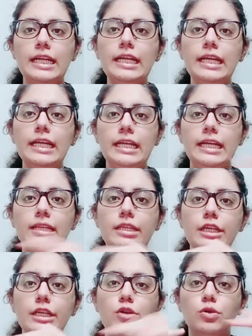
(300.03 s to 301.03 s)
delete the
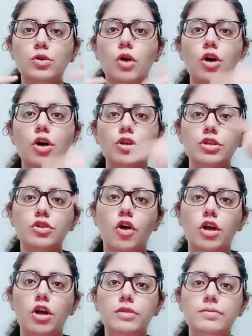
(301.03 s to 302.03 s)
row or the
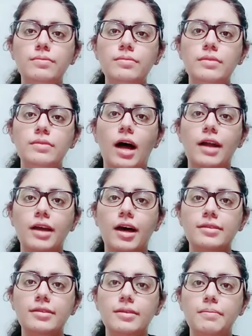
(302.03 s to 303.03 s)
column that has
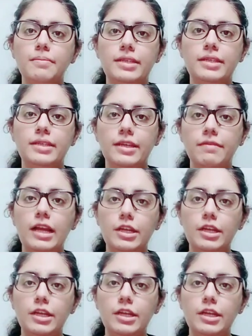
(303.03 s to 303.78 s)
a missing value